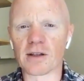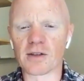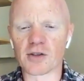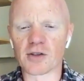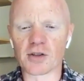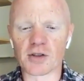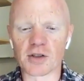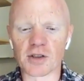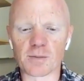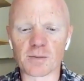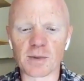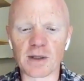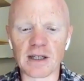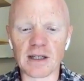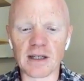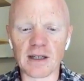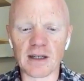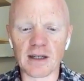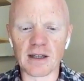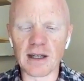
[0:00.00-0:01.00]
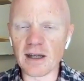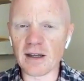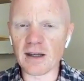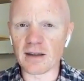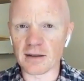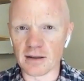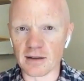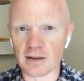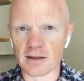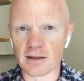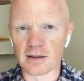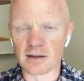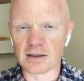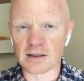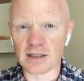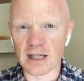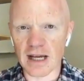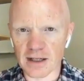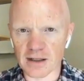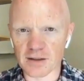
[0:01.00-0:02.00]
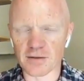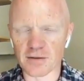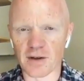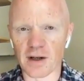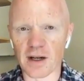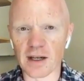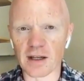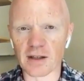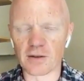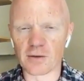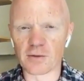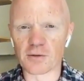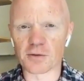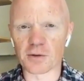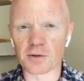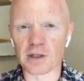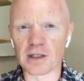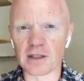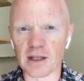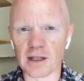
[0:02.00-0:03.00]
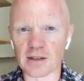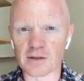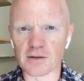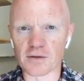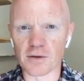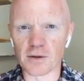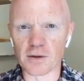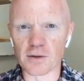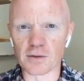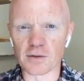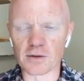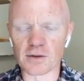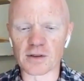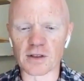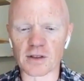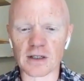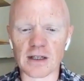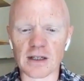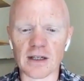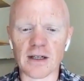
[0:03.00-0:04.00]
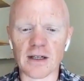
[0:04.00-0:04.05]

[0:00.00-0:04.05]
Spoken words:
It should just be eat satisfying, nutrient-dense foods,